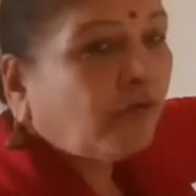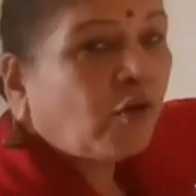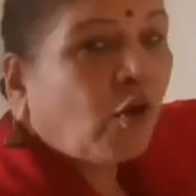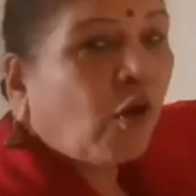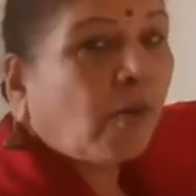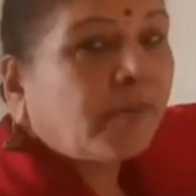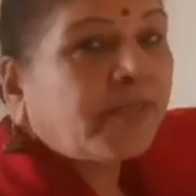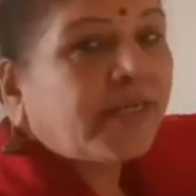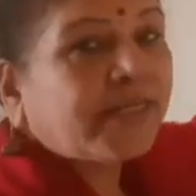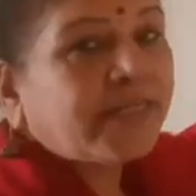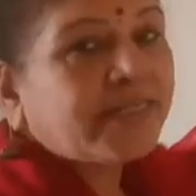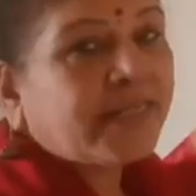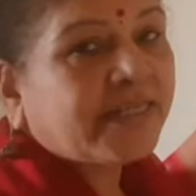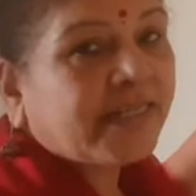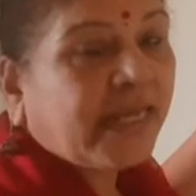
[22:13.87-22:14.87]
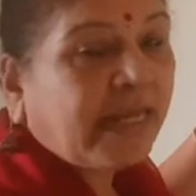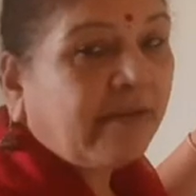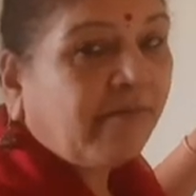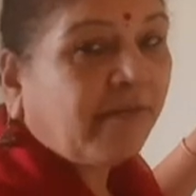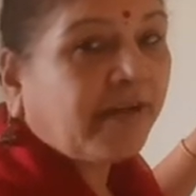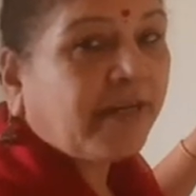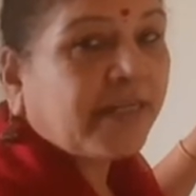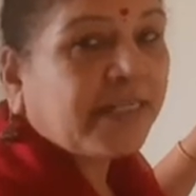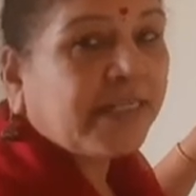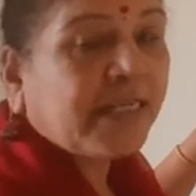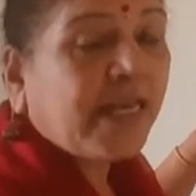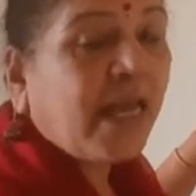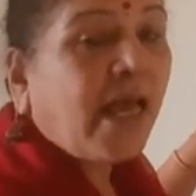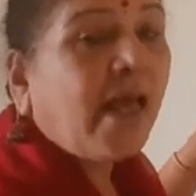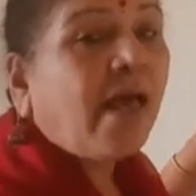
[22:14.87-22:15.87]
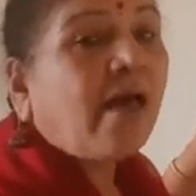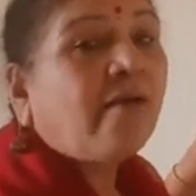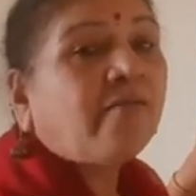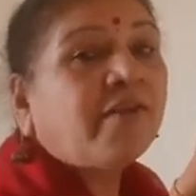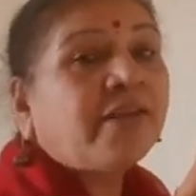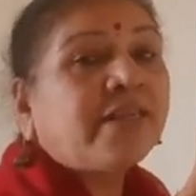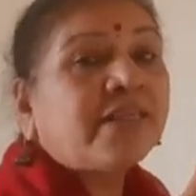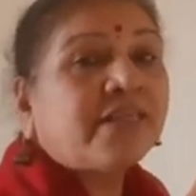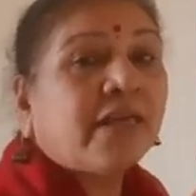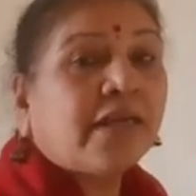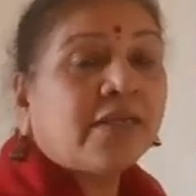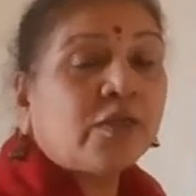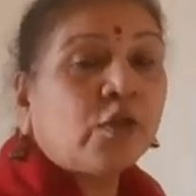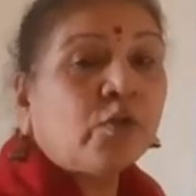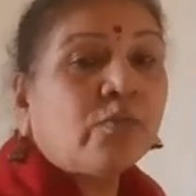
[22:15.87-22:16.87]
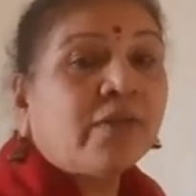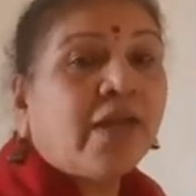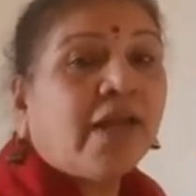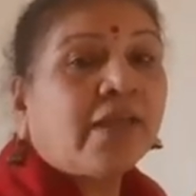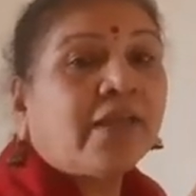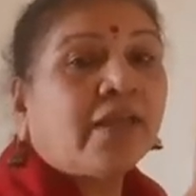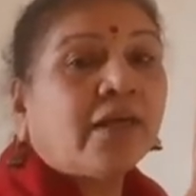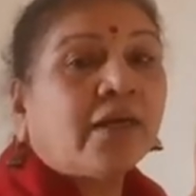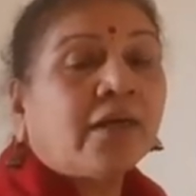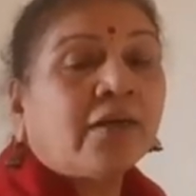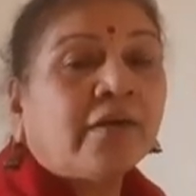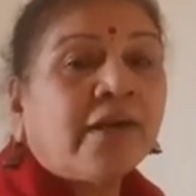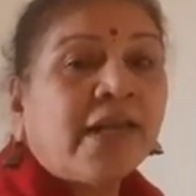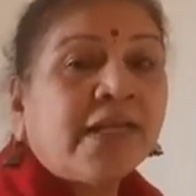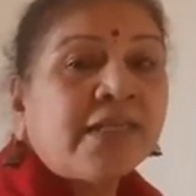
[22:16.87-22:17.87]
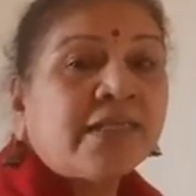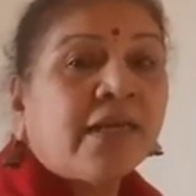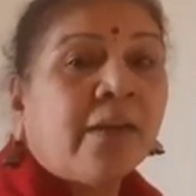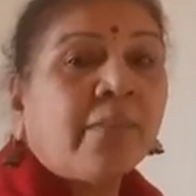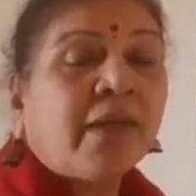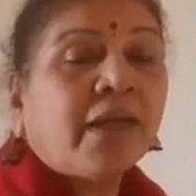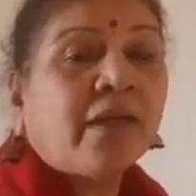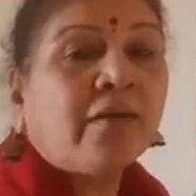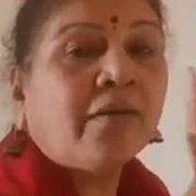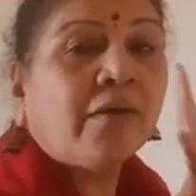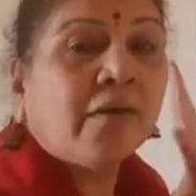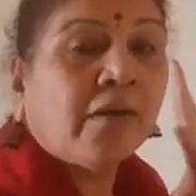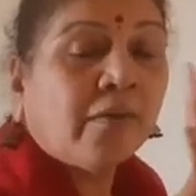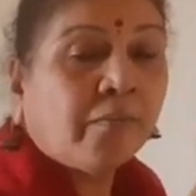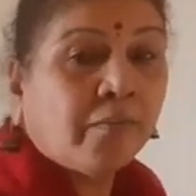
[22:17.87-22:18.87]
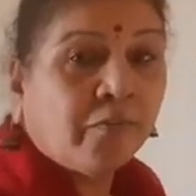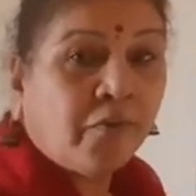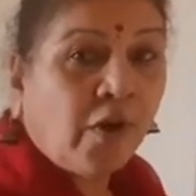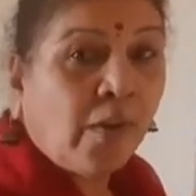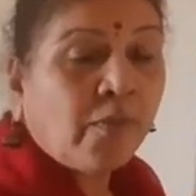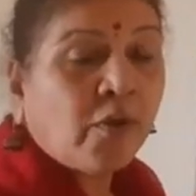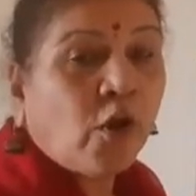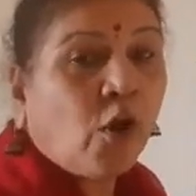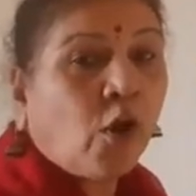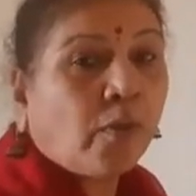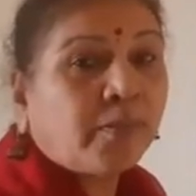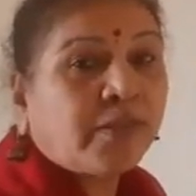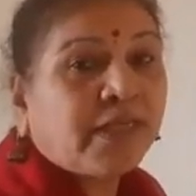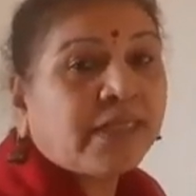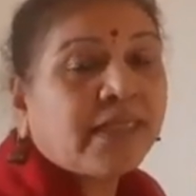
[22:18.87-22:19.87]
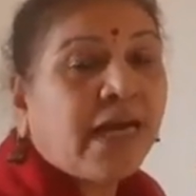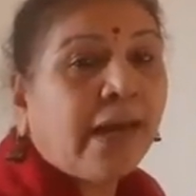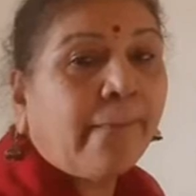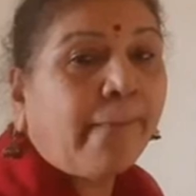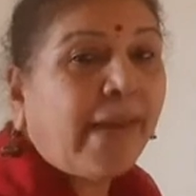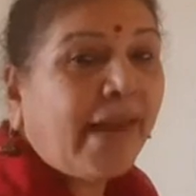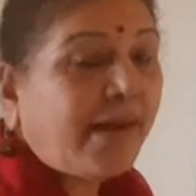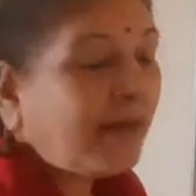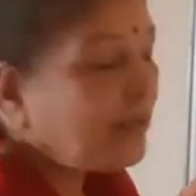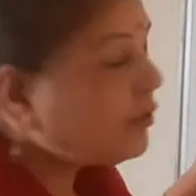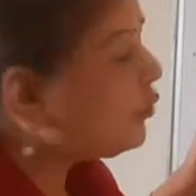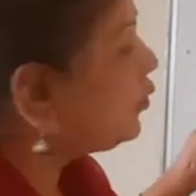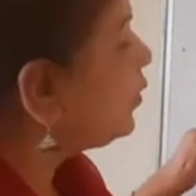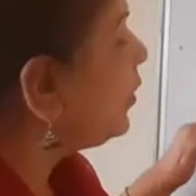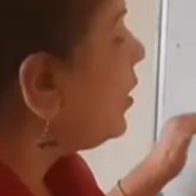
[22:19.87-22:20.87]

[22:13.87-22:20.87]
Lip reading: object is at infinity. We assume that the rays coming from the objects are parallel to